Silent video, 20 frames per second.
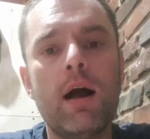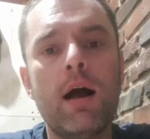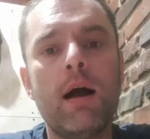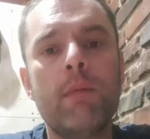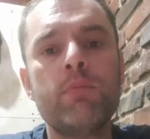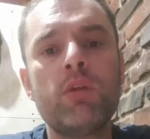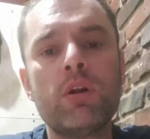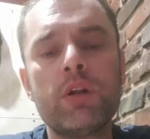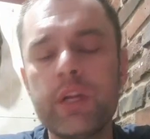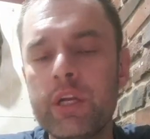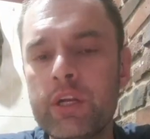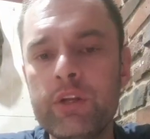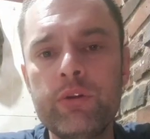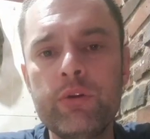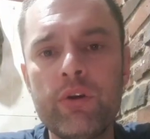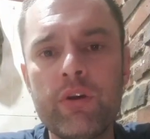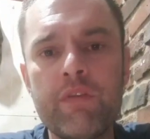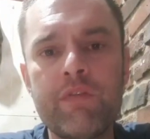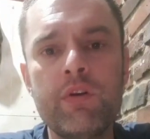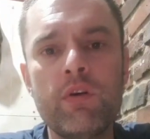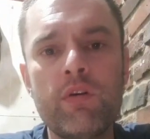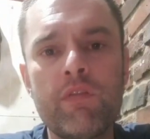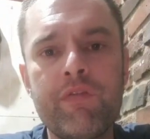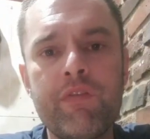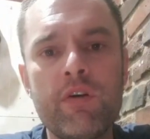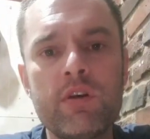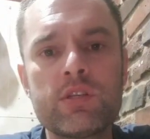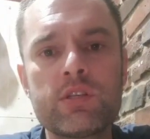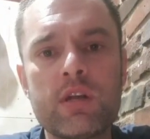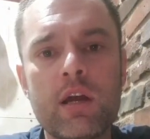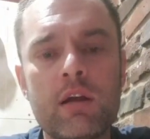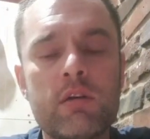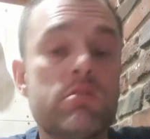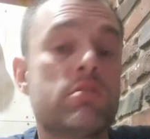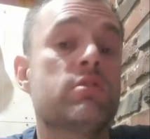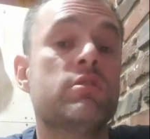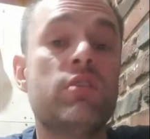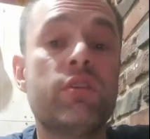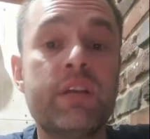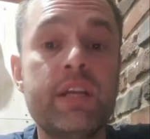I'm not going to do a review on first strike because
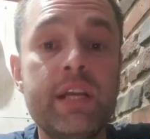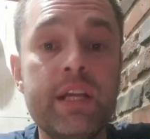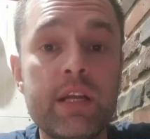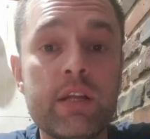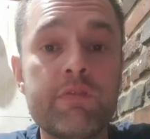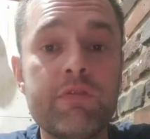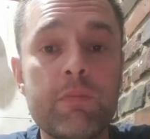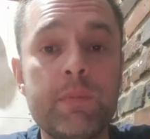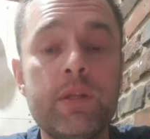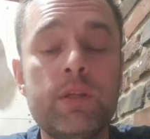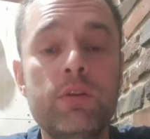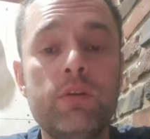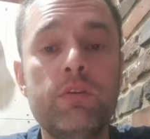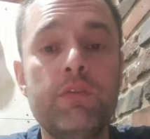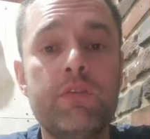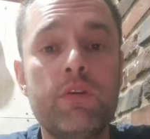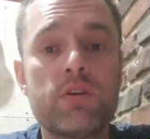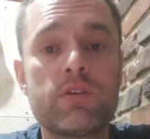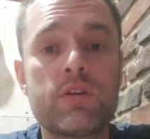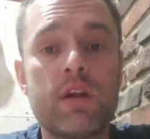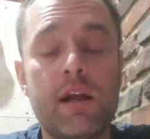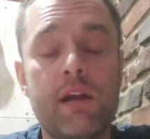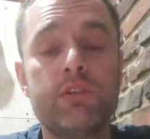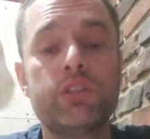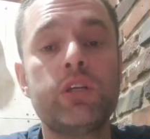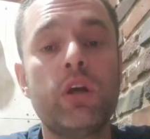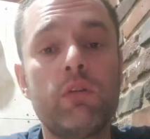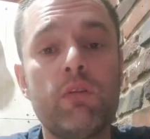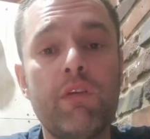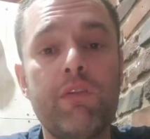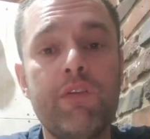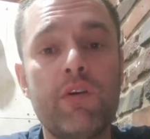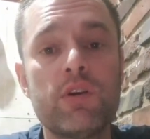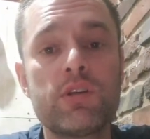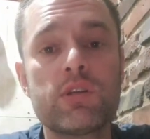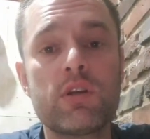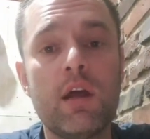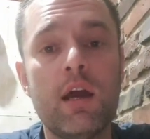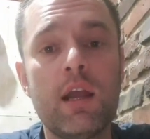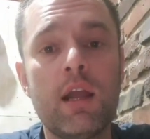it's not needed for me to do first strike. I shot with
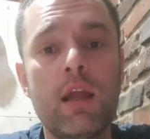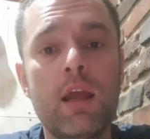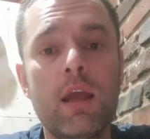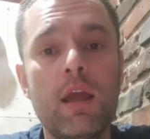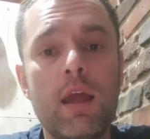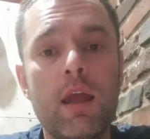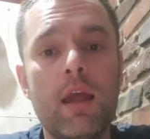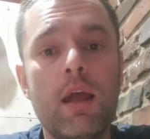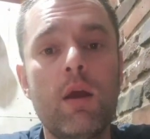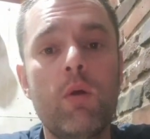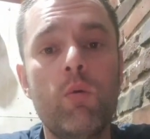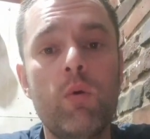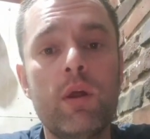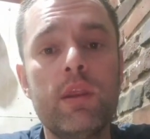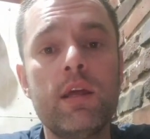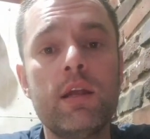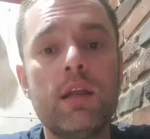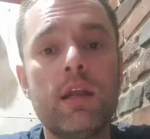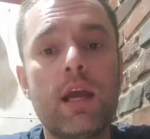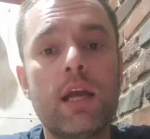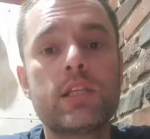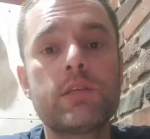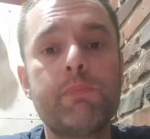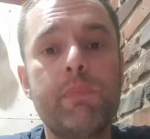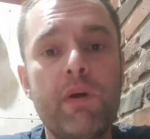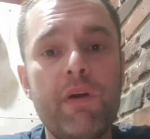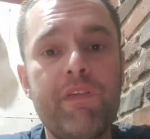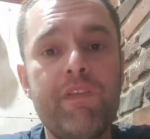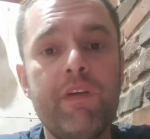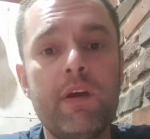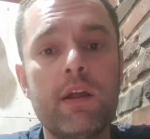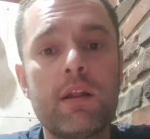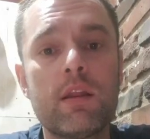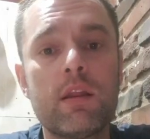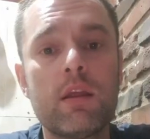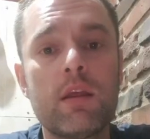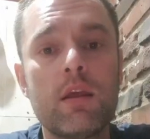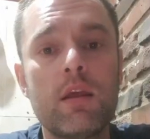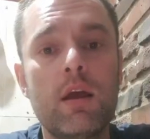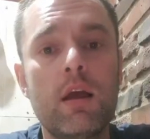first strike with it. It's
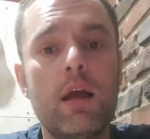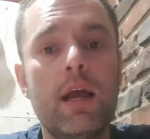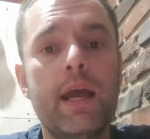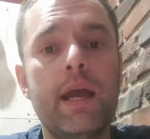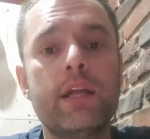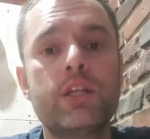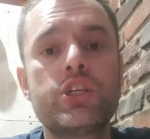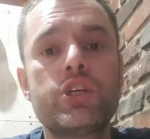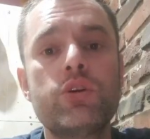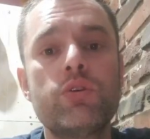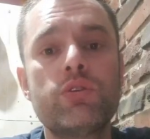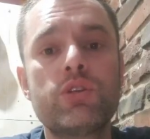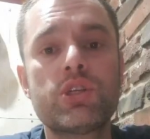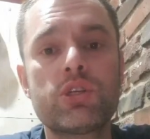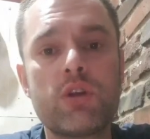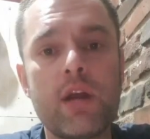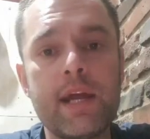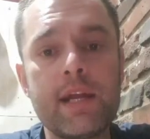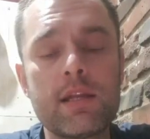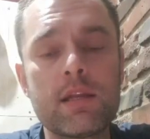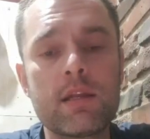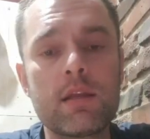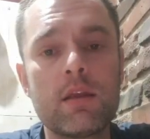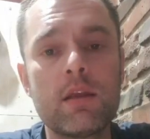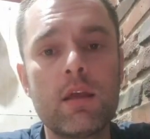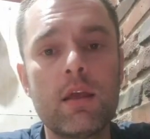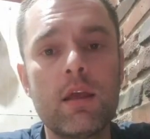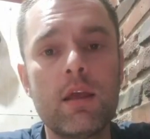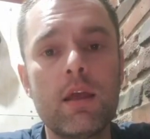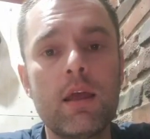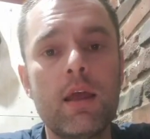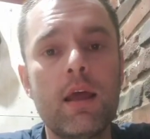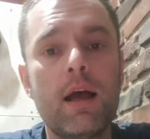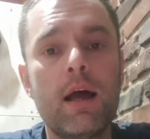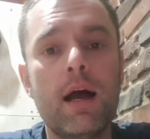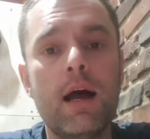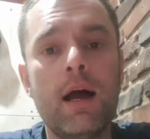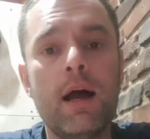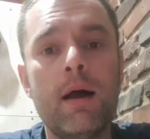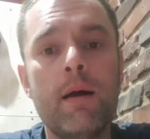perfect. It shoots straight.
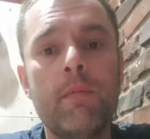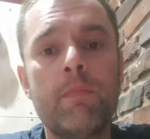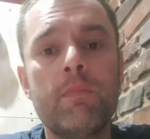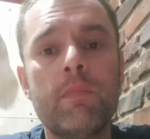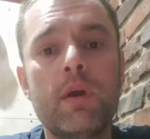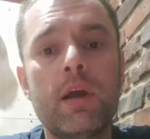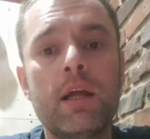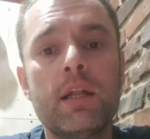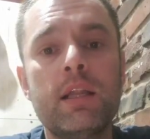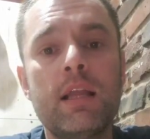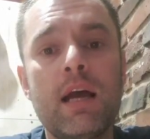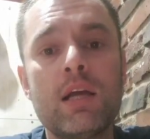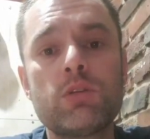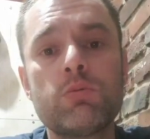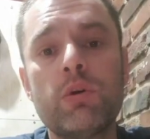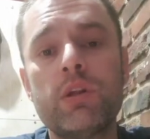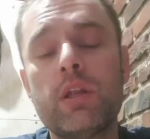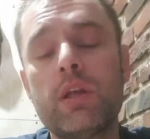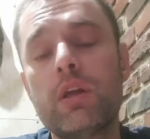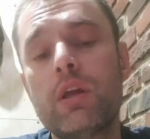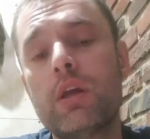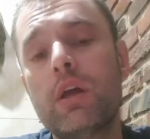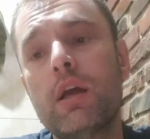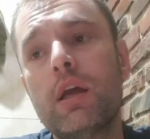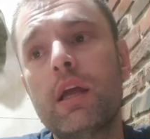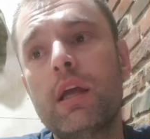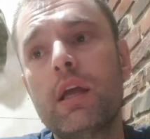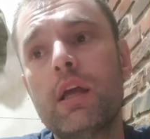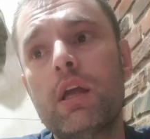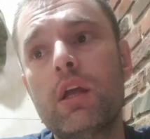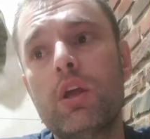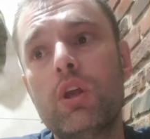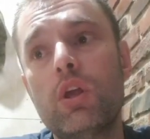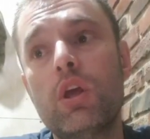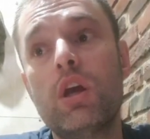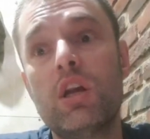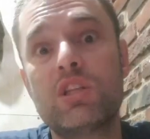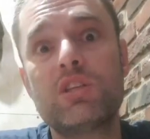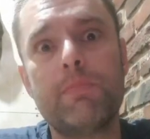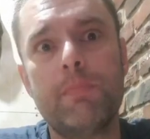It does what
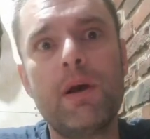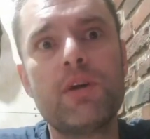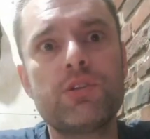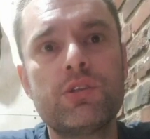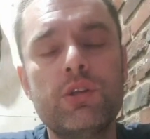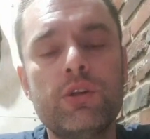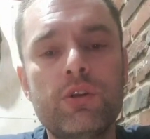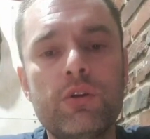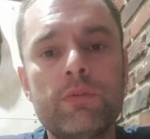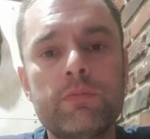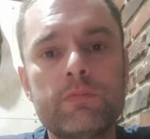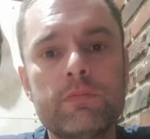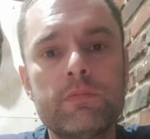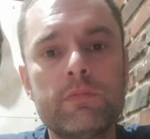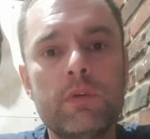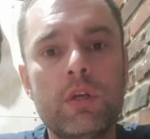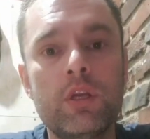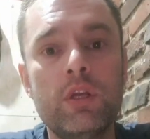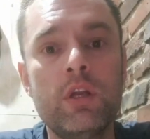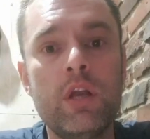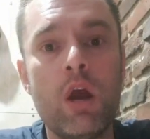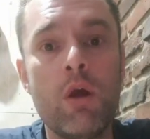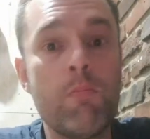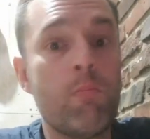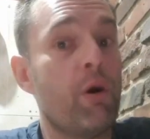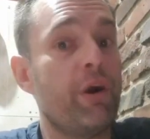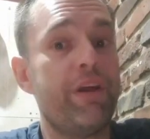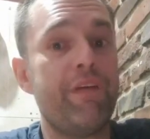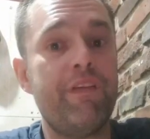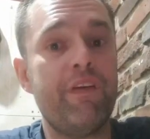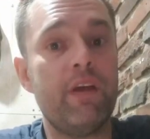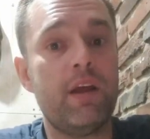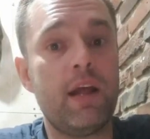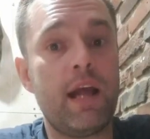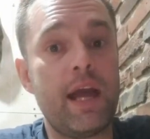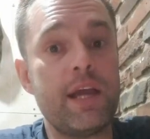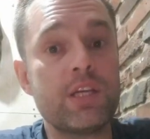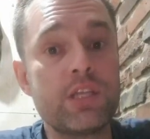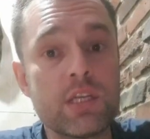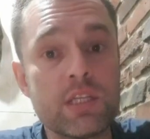it's supposed to do.
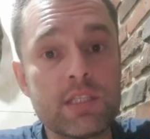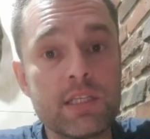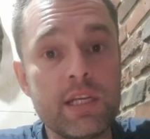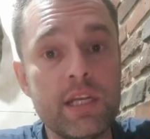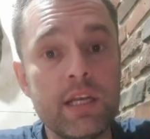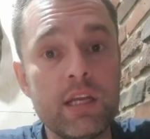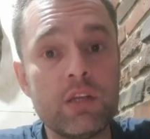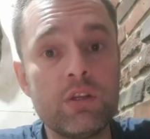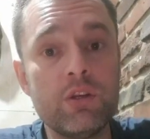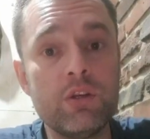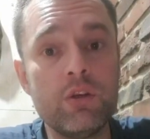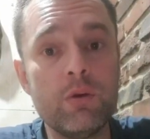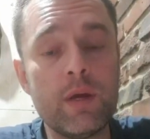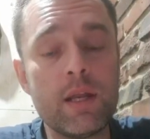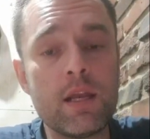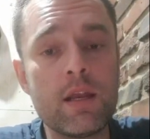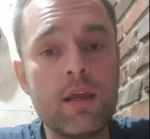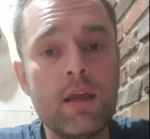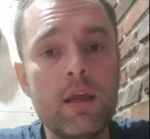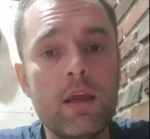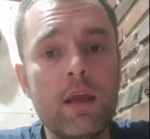Modifications needed to do it.